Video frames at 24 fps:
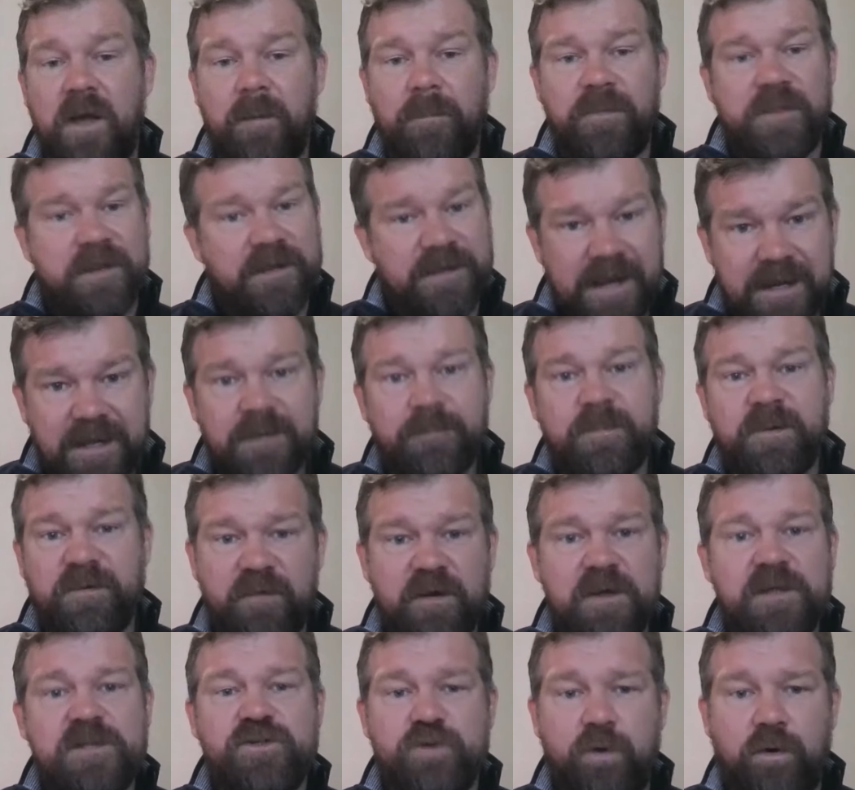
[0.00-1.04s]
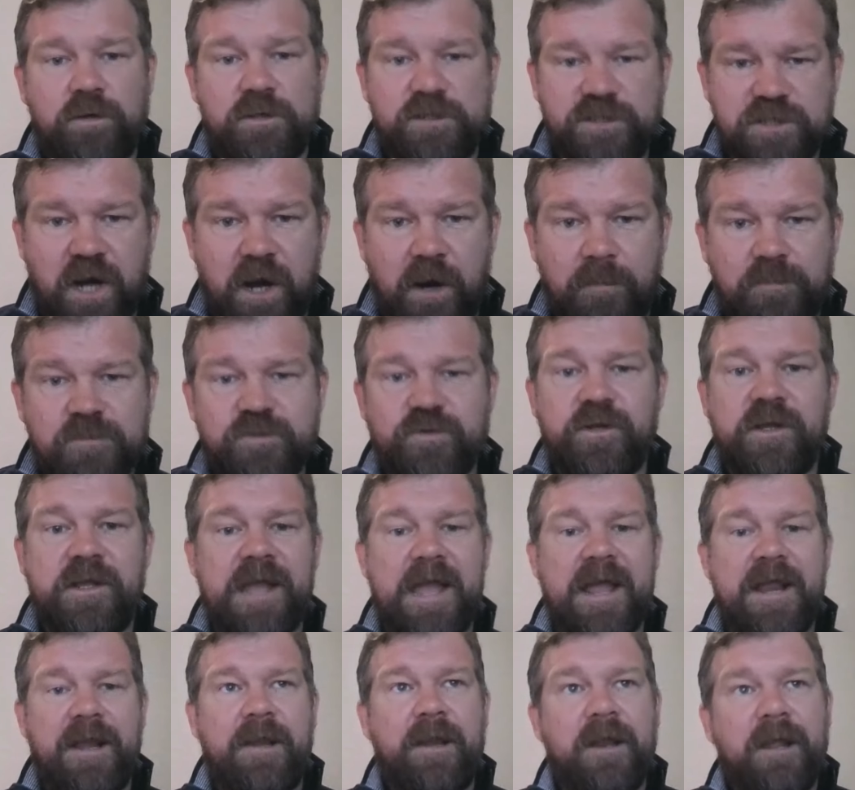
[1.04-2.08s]
up, they tend to be very short and sharp. So you
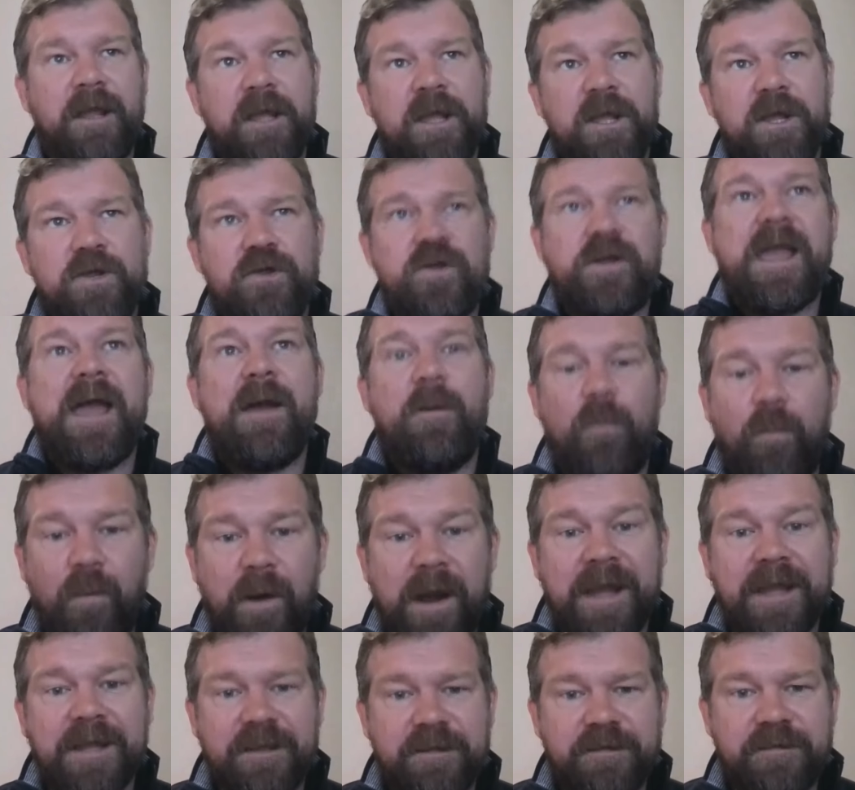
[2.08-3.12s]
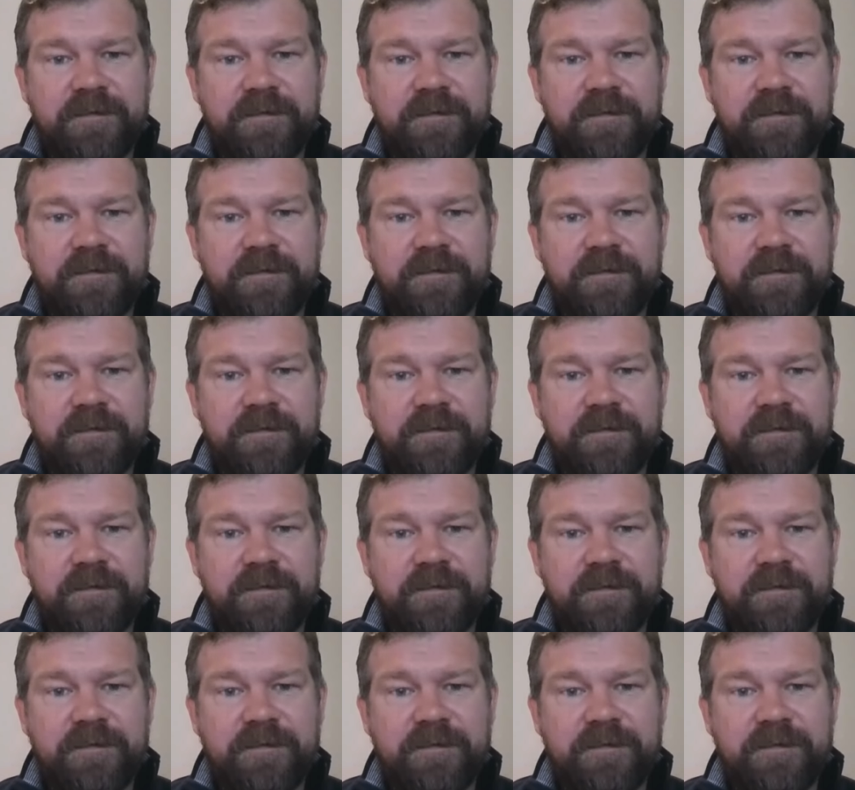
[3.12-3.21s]
can't you can't wait